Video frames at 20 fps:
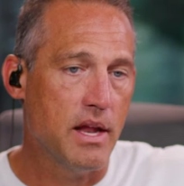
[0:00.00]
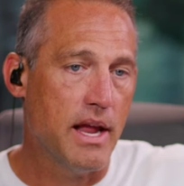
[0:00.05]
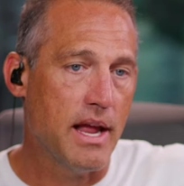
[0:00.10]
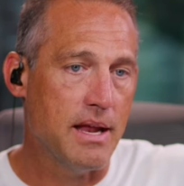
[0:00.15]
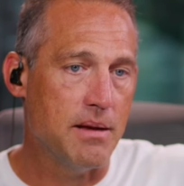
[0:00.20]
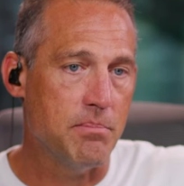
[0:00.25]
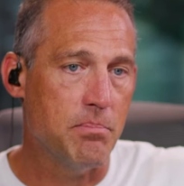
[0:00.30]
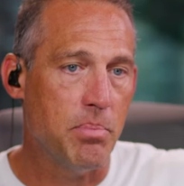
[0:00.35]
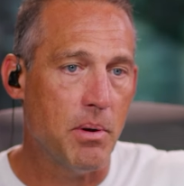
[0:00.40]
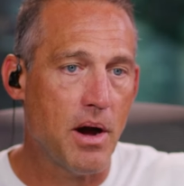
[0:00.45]

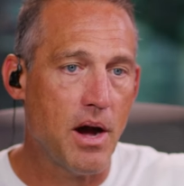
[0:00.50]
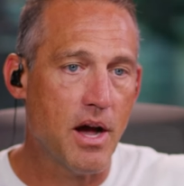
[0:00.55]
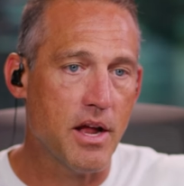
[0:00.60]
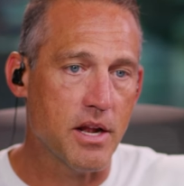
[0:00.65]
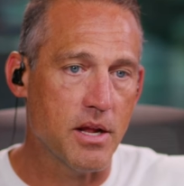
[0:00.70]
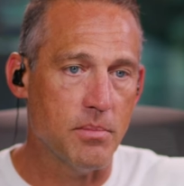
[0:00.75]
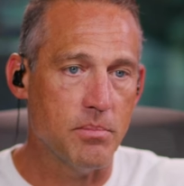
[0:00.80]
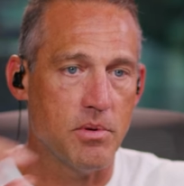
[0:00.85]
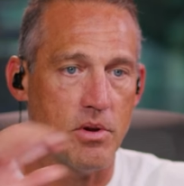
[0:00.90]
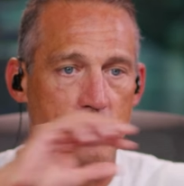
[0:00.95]
and
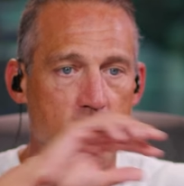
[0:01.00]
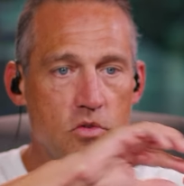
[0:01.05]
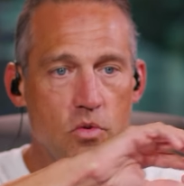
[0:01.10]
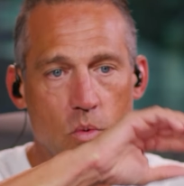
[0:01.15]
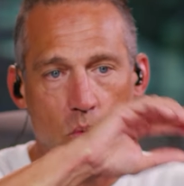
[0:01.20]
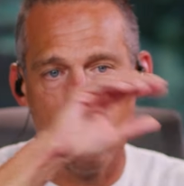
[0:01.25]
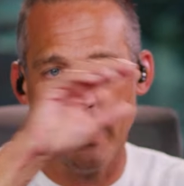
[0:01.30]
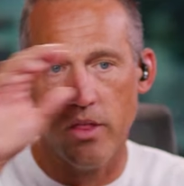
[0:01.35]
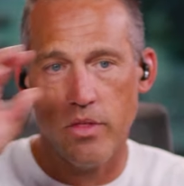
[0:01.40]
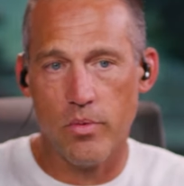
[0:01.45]
bottomed
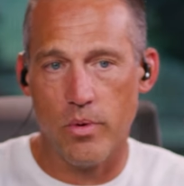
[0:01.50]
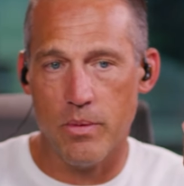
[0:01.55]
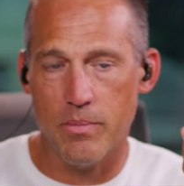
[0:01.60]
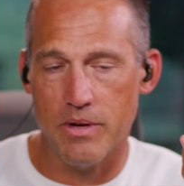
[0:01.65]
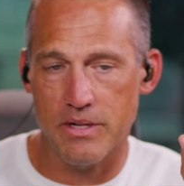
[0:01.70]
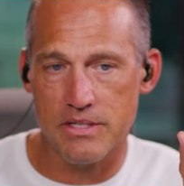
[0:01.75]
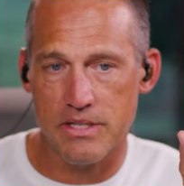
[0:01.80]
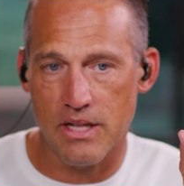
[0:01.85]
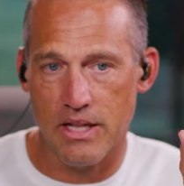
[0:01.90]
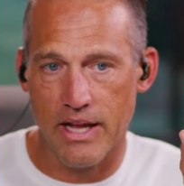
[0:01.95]
23
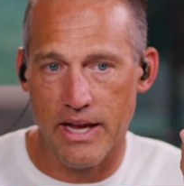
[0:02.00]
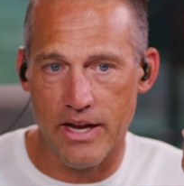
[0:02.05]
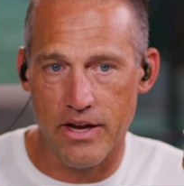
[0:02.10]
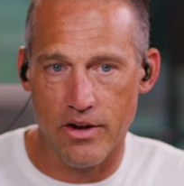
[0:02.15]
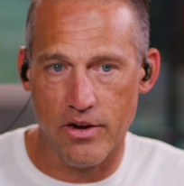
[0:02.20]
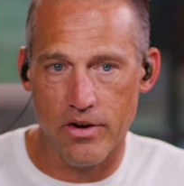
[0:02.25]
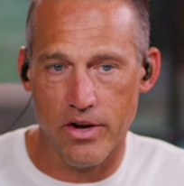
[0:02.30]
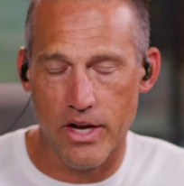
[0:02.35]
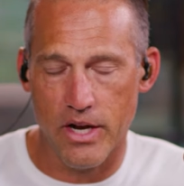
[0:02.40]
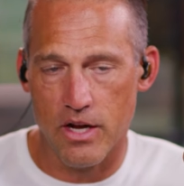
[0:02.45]
months
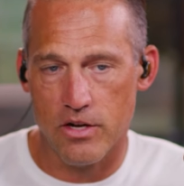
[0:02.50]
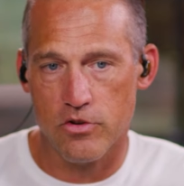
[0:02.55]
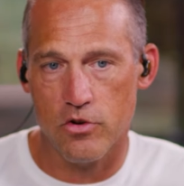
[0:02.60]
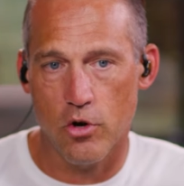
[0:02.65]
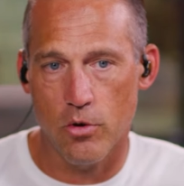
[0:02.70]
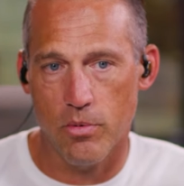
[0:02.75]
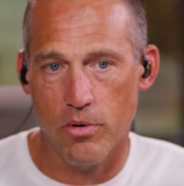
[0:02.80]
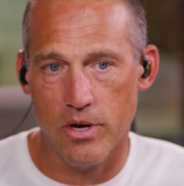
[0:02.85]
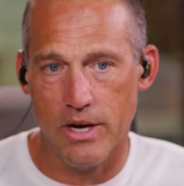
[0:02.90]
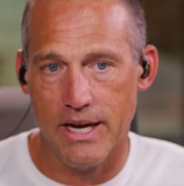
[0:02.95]
later in
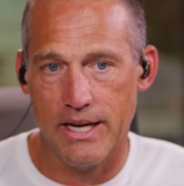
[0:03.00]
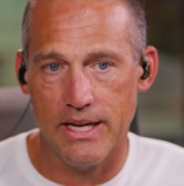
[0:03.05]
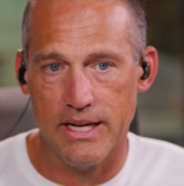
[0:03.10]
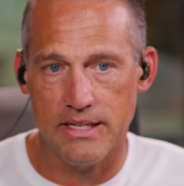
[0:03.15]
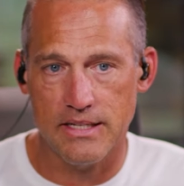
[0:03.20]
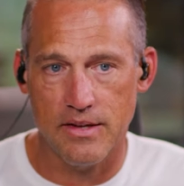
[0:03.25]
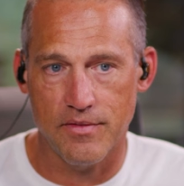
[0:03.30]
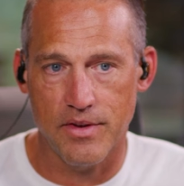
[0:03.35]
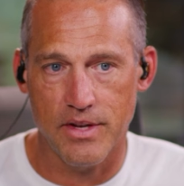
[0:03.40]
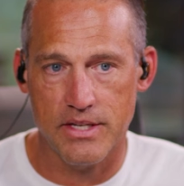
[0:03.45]
October
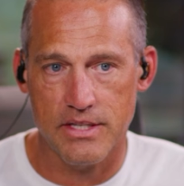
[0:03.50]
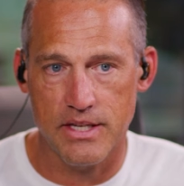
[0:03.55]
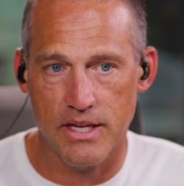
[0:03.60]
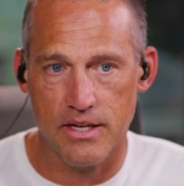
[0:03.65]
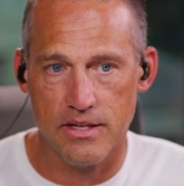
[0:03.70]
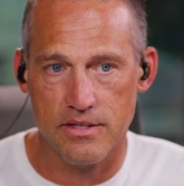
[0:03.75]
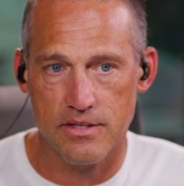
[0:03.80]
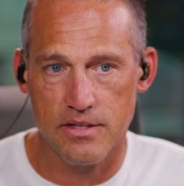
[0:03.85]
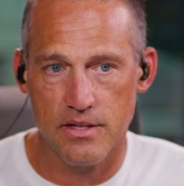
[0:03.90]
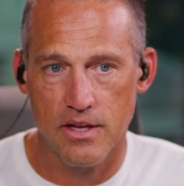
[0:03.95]

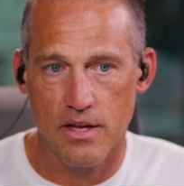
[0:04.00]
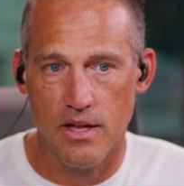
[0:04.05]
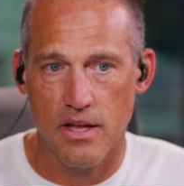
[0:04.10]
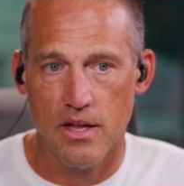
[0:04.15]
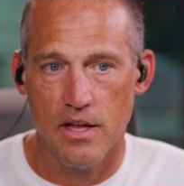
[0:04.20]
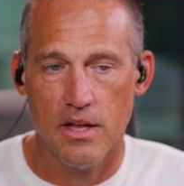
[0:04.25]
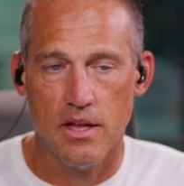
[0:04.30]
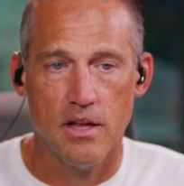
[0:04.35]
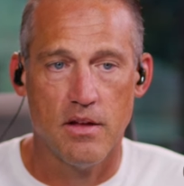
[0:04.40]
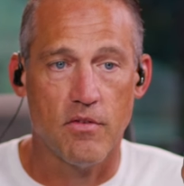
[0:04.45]
1976.
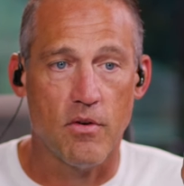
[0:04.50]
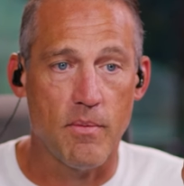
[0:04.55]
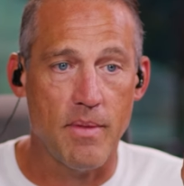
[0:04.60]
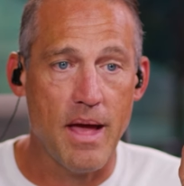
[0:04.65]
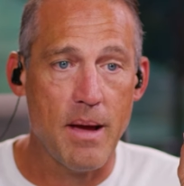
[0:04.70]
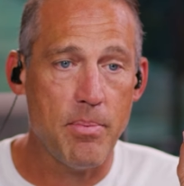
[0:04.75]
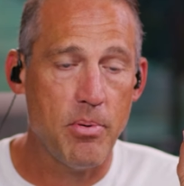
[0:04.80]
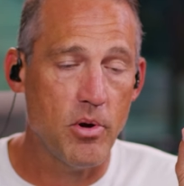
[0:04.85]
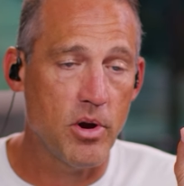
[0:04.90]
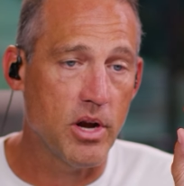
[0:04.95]
From
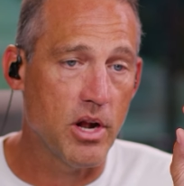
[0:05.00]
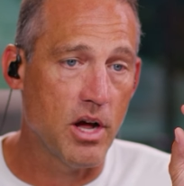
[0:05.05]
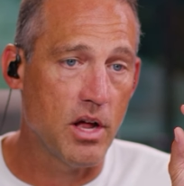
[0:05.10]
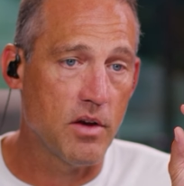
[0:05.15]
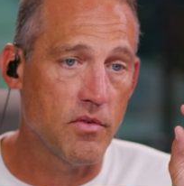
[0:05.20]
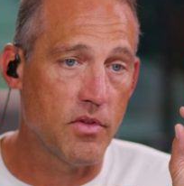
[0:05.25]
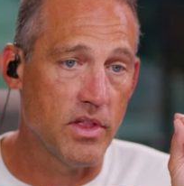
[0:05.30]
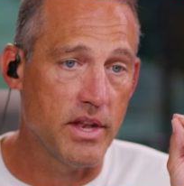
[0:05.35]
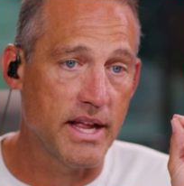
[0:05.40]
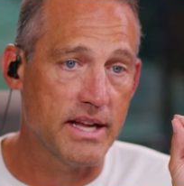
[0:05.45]
that point on,
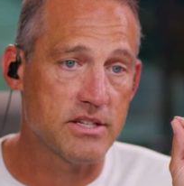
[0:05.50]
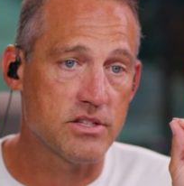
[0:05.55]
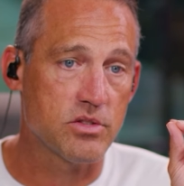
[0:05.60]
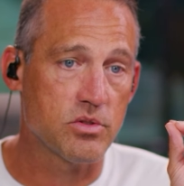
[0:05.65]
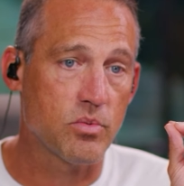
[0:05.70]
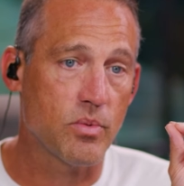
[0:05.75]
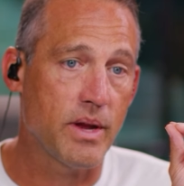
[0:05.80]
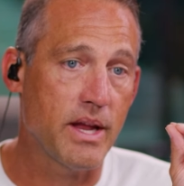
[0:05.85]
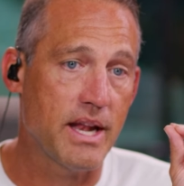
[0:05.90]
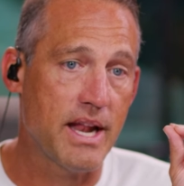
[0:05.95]
for the next
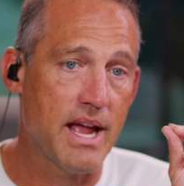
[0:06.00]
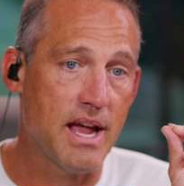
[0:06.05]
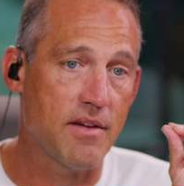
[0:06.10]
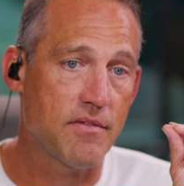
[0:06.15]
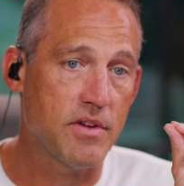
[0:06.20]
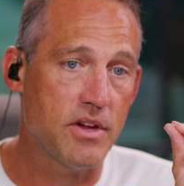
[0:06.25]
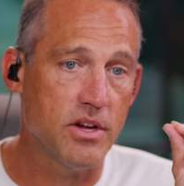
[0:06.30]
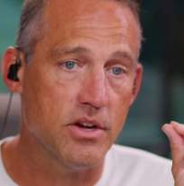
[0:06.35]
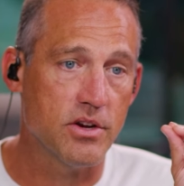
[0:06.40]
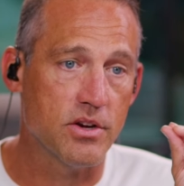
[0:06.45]
three and a half
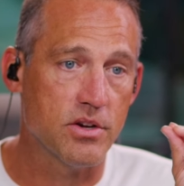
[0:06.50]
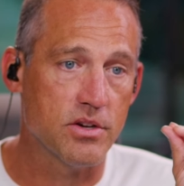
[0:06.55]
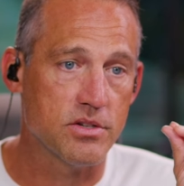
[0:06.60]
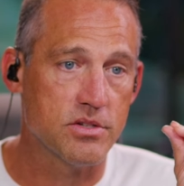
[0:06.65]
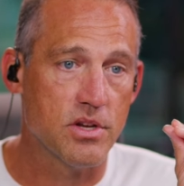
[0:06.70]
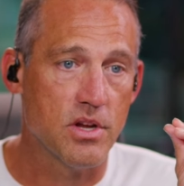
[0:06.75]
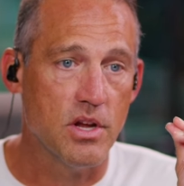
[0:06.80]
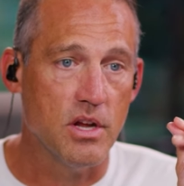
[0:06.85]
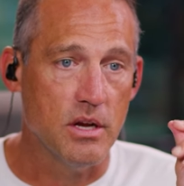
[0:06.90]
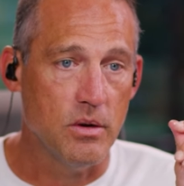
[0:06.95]

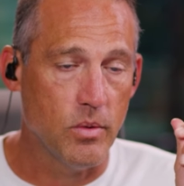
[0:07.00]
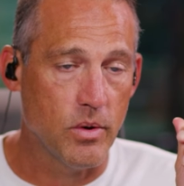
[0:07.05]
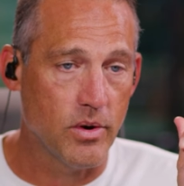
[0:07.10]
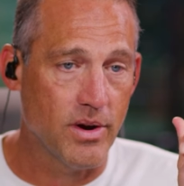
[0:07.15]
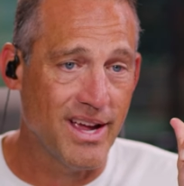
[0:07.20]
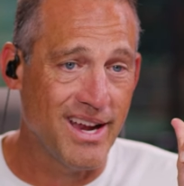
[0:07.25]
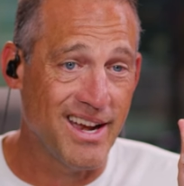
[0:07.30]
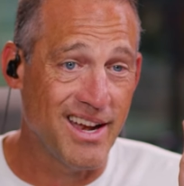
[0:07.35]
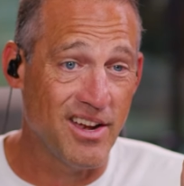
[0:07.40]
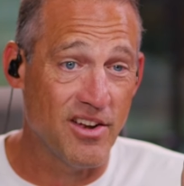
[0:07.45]
years, we were
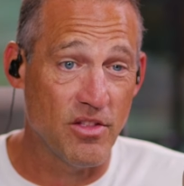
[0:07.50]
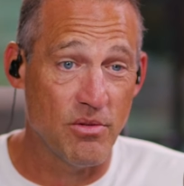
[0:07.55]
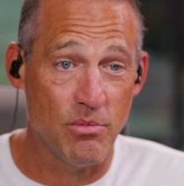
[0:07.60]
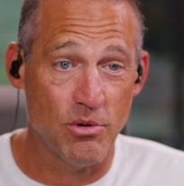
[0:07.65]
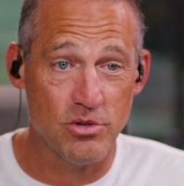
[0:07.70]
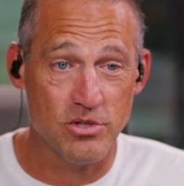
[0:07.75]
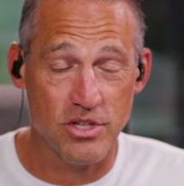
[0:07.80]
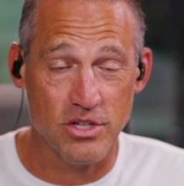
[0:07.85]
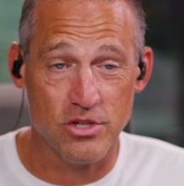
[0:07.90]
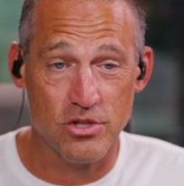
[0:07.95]
headed into the
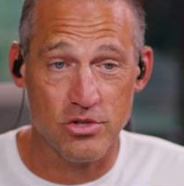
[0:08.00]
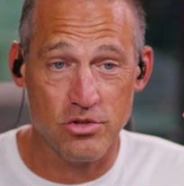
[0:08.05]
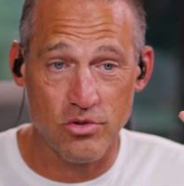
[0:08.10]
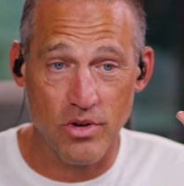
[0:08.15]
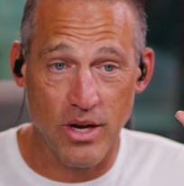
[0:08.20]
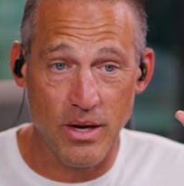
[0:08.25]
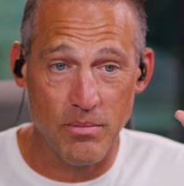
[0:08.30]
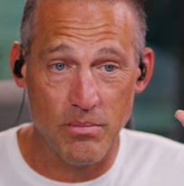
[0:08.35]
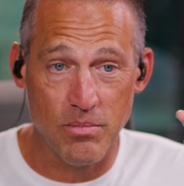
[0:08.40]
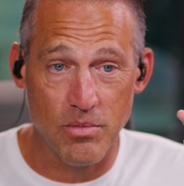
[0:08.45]
most
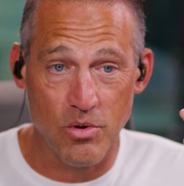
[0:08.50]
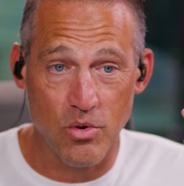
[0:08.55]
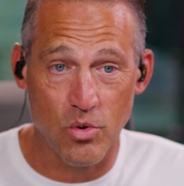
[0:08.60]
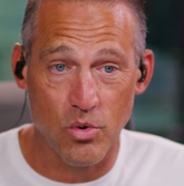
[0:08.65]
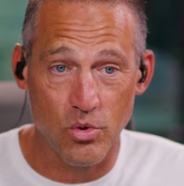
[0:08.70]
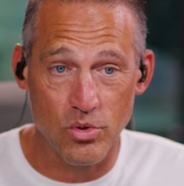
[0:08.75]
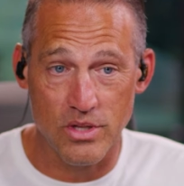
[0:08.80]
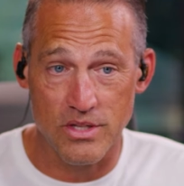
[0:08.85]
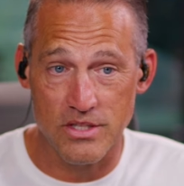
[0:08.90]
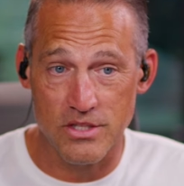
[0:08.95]
extreme
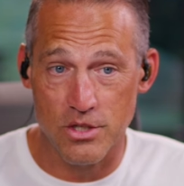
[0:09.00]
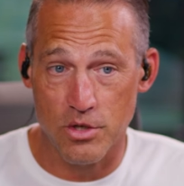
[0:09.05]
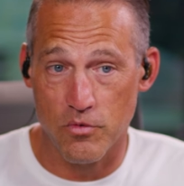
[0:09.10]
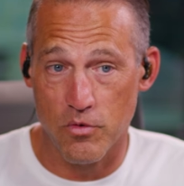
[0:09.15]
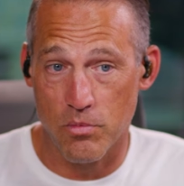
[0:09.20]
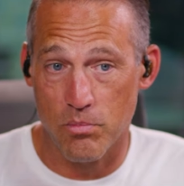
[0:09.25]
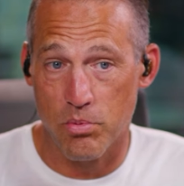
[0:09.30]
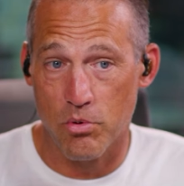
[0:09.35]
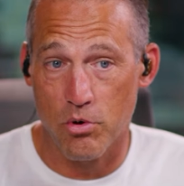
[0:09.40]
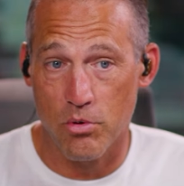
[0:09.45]
gold and
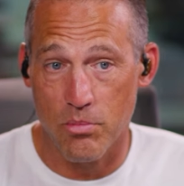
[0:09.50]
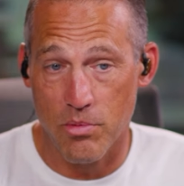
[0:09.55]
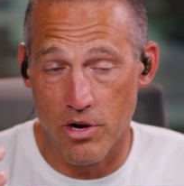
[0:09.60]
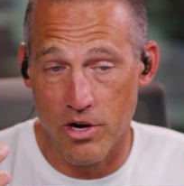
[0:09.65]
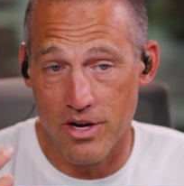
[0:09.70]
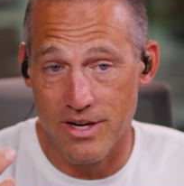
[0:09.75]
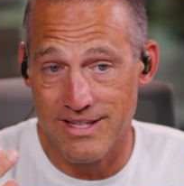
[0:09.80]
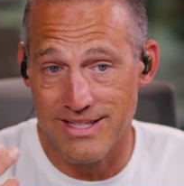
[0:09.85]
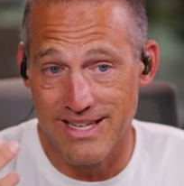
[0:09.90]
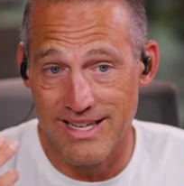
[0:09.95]
silver bull
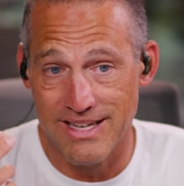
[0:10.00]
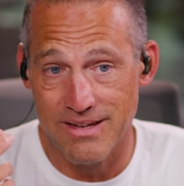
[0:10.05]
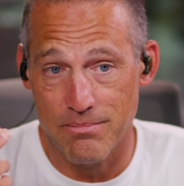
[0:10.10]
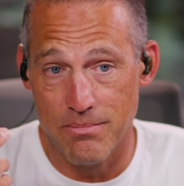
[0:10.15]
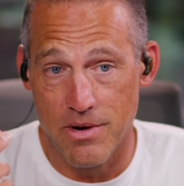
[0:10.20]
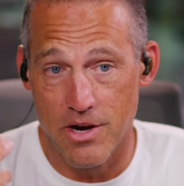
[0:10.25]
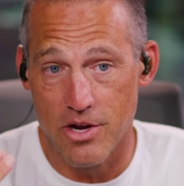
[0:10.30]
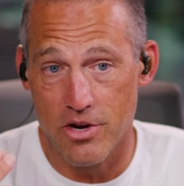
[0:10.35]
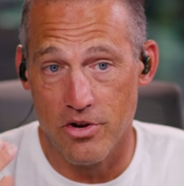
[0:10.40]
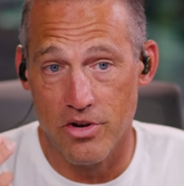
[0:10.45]
markets in
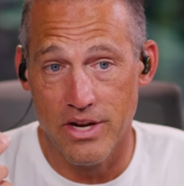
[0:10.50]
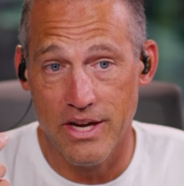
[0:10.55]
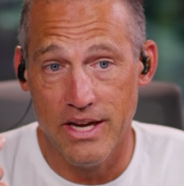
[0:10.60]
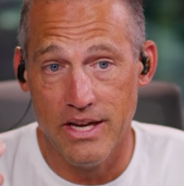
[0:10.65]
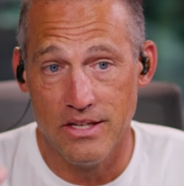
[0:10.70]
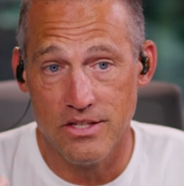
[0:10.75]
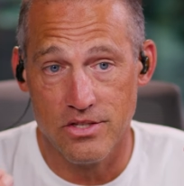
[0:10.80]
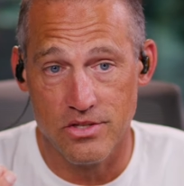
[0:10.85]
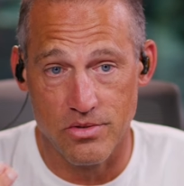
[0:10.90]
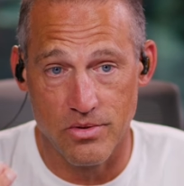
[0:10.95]
modern
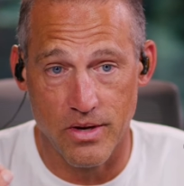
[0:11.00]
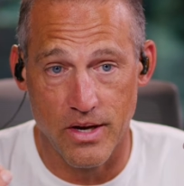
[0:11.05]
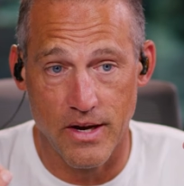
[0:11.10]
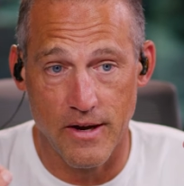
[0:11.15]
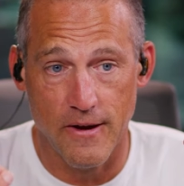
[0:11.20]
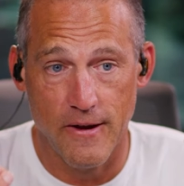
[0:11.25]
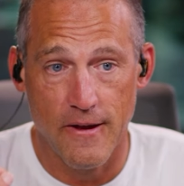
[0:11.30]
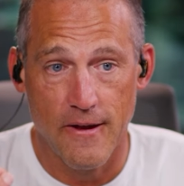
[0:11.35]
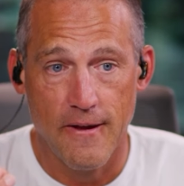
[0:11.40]
history.